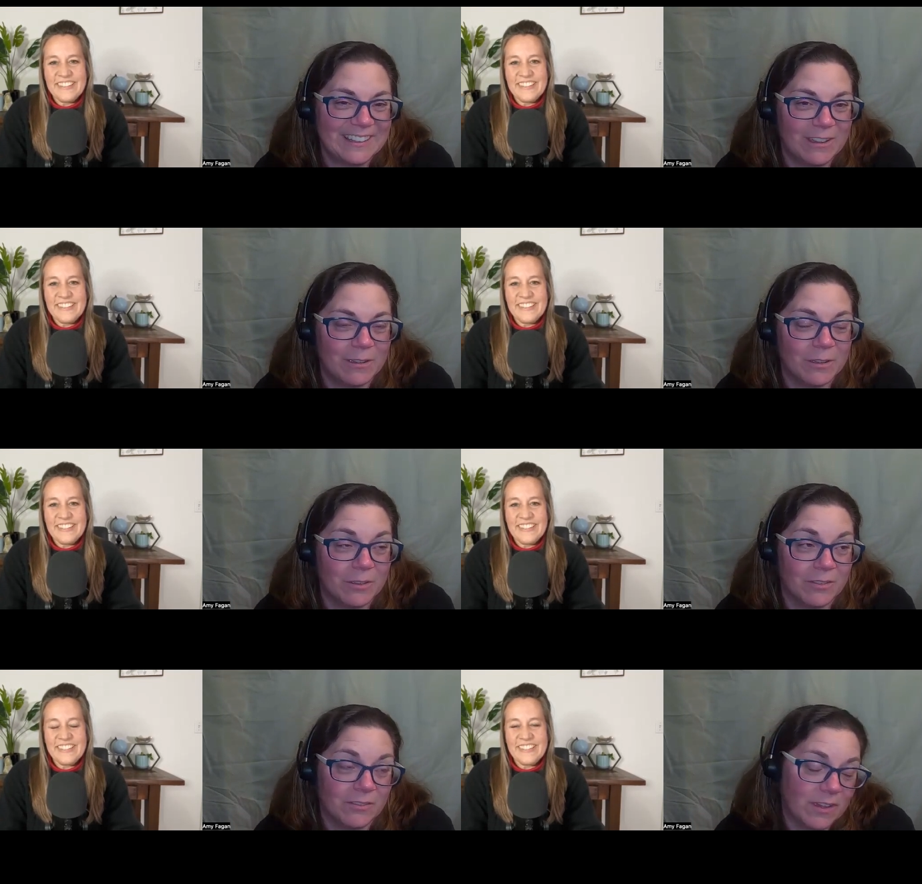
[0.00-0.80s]
Speaker 1: Uh,
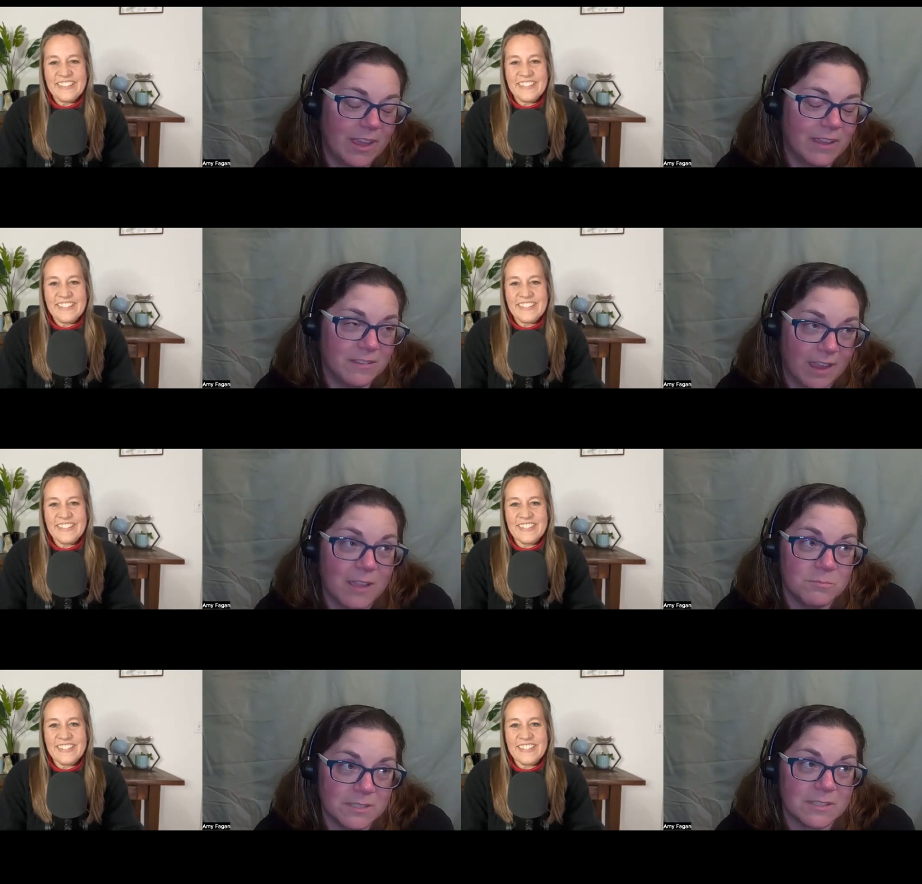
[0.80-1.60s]
I I
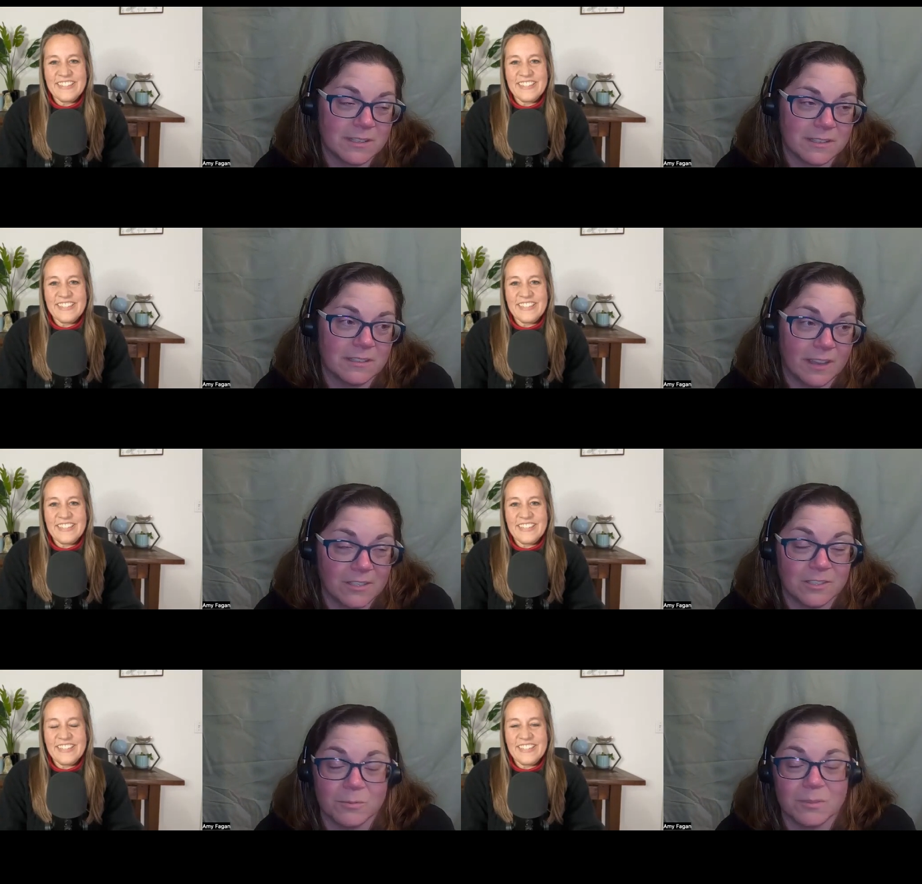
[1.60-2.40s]
miss the I
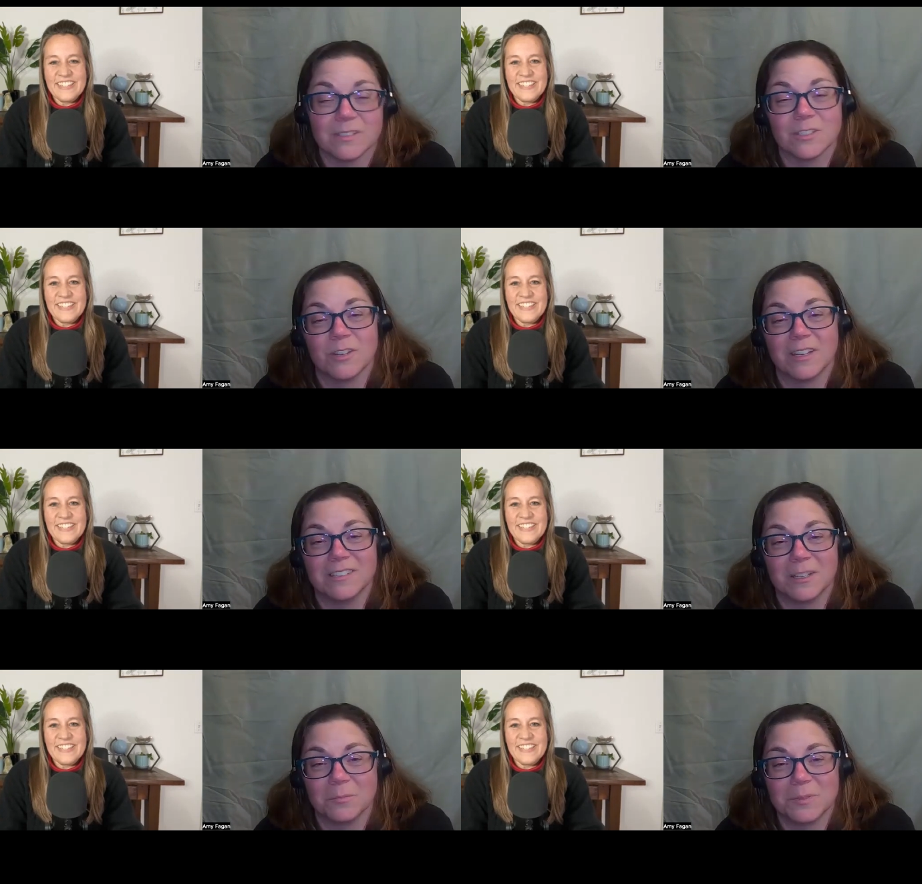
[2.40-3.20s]
do miss the dry
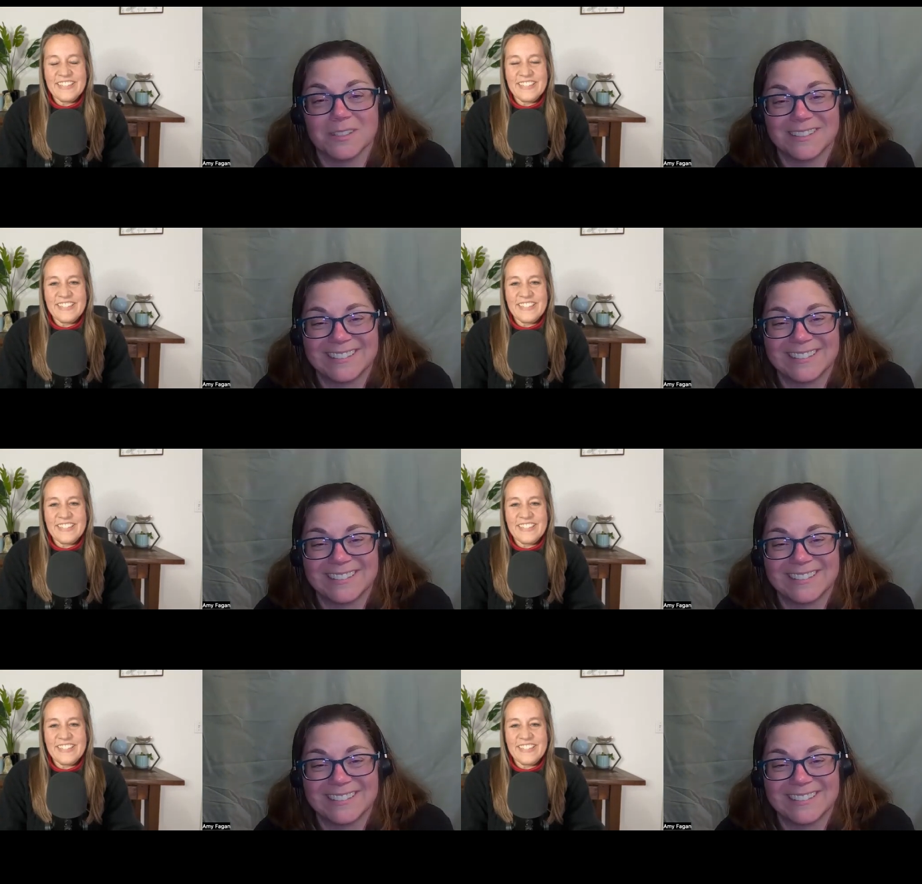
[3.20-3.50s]
temps,